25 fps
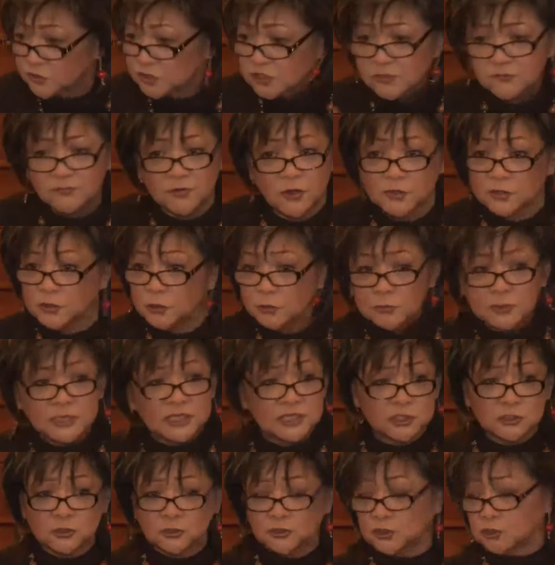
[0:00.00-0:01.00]
is, first of all,
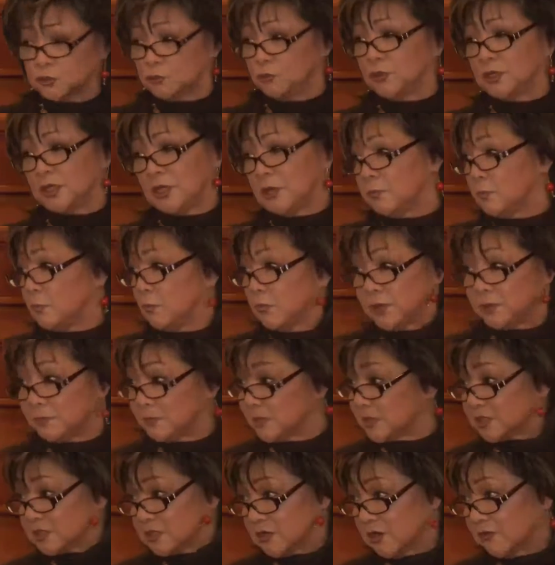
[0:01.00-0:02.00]
you research what
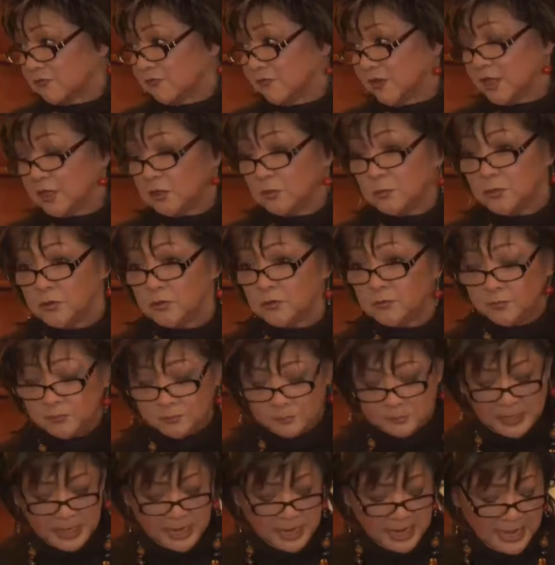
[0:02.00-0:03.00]
appointments are
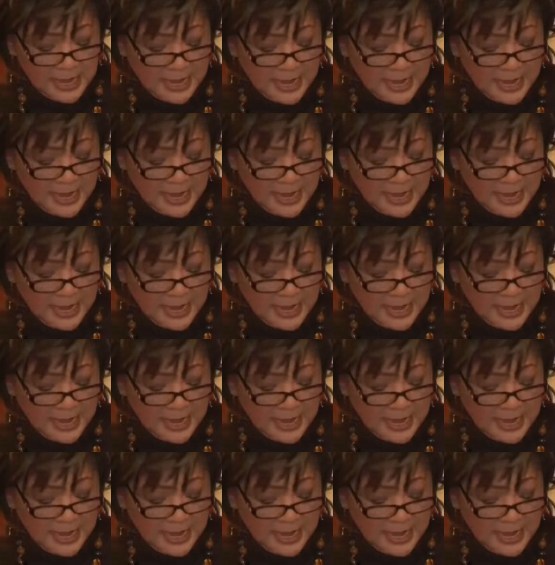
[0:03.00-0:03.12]
available.